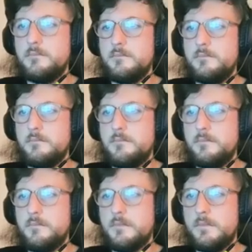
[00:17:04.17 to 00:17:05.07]

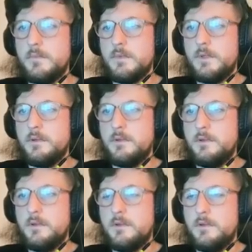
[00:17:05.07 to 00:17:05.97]

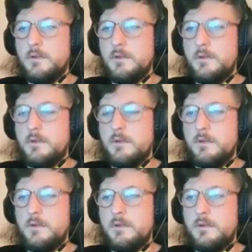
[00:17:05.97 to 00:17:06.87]

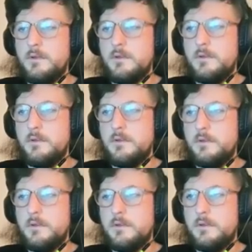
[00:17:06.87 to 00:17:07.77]

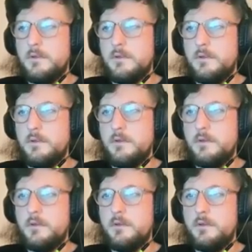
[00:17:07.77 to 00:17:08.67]

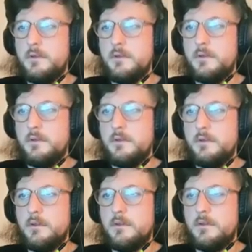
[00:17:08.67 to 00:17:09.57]

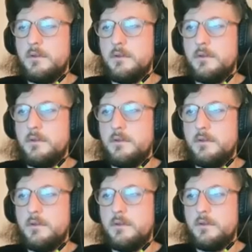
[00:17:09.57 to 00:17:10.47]

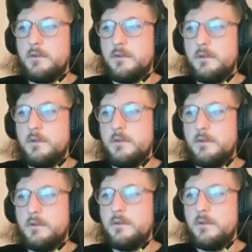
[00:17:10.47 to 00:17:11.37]

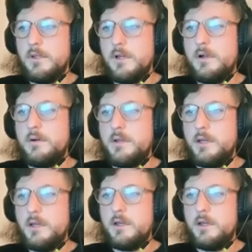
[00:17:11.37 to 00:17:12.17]
[no speech]